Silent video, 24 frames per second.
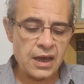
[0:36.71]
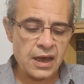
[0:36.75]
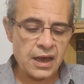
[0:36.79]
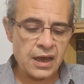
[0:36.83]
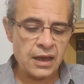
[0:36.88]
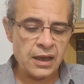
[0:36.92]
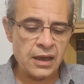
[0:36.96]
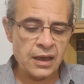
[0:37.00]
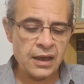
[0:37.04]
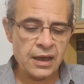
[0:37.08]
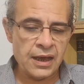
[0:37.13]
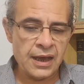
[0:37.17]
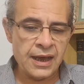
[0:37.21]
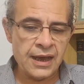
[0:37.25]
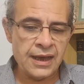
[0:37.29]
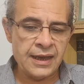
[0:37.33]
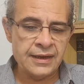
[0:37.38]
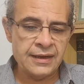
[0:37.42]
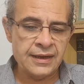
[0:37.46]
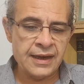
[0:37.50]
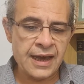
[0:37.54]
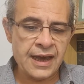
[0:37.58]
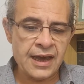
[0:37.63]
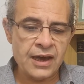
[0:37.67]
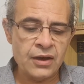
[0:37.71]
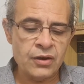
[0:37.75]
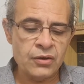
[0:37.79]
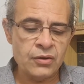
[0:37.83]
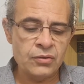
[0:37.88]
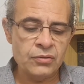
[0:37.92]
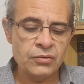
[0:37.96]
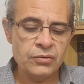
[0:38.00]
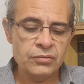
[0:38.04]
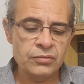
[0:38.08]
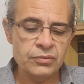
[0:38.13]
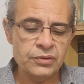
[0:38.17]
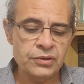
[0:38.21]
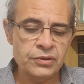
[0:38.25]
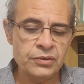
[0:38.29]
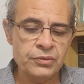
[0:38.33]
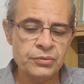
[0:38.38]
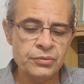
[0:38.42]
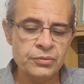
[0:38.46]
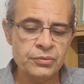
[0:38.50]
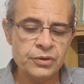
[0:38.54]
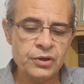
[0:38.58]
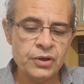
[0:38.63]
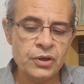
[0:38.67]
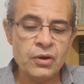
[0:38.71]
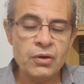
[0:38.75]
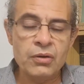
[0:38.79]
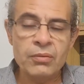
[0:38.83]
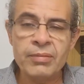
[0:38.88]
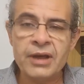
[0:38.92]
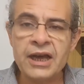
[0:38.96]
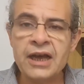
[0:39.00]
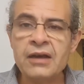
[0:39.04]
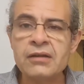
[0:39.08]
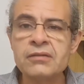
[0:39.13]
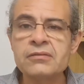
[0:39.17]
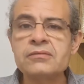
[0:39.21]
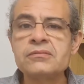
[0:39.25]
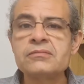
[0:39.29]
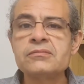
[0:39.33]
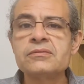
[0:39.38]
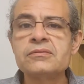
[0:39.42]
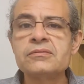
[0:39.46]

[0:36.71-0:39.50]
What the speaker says: and how you go about